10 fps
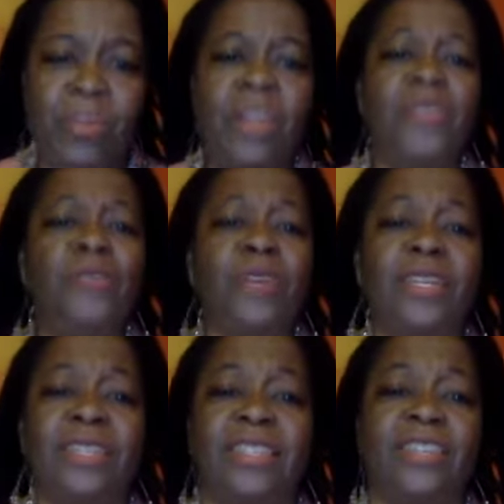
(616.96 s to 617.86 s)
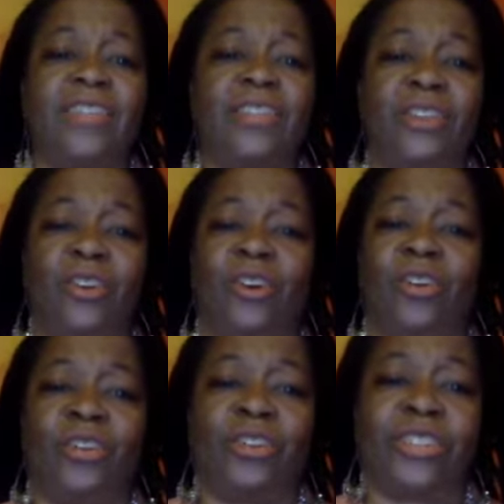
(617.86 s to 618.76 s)
you consider your
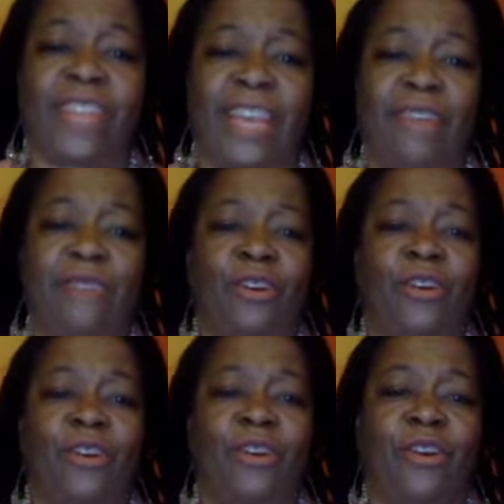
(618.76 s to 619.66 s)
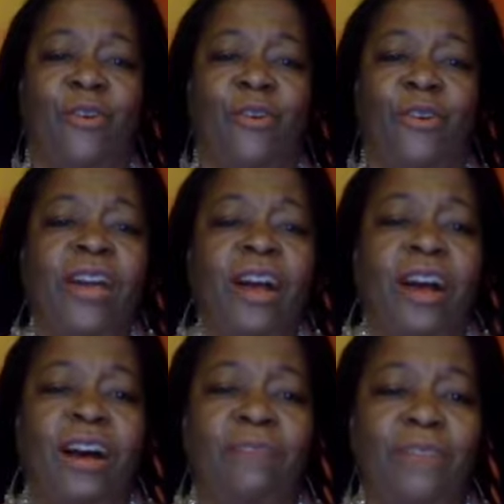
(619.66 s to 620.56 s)
your savior or
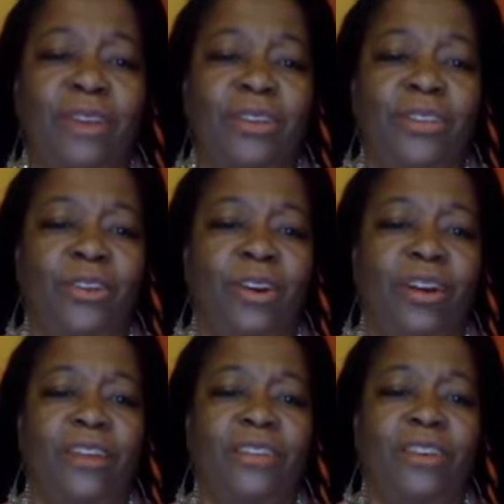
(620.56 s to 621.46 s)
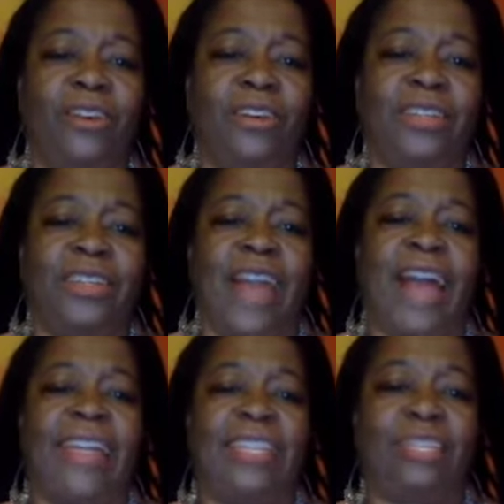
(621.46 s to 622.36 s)
um, your your
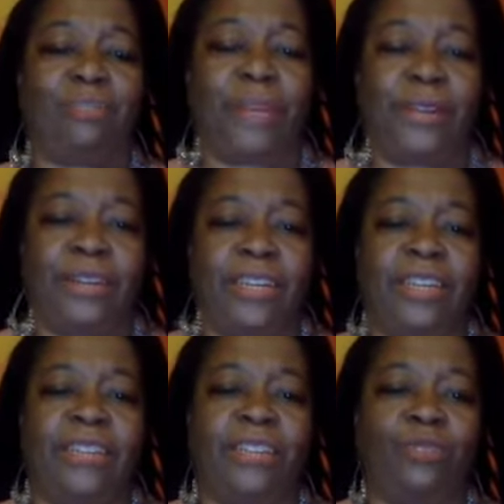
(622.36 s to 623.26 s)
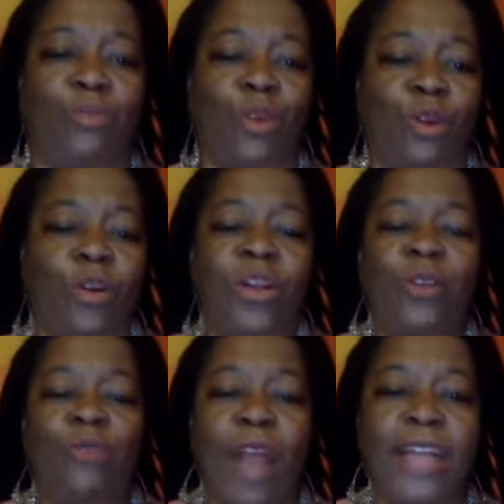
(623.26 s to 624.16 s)
guiding spirit in this world.
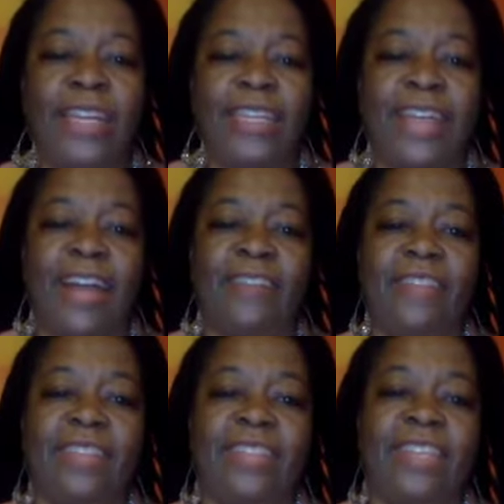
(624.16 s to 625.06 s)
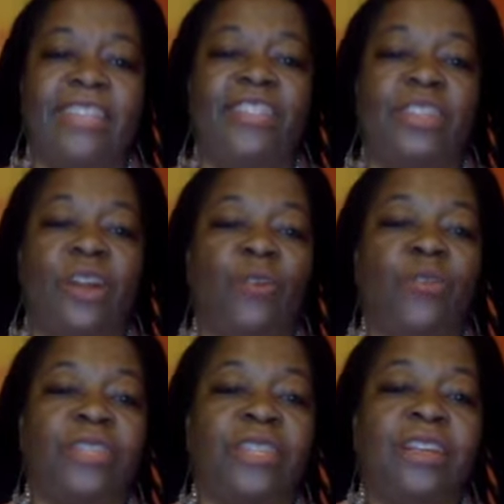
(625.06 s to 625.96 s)
Writing down these things, those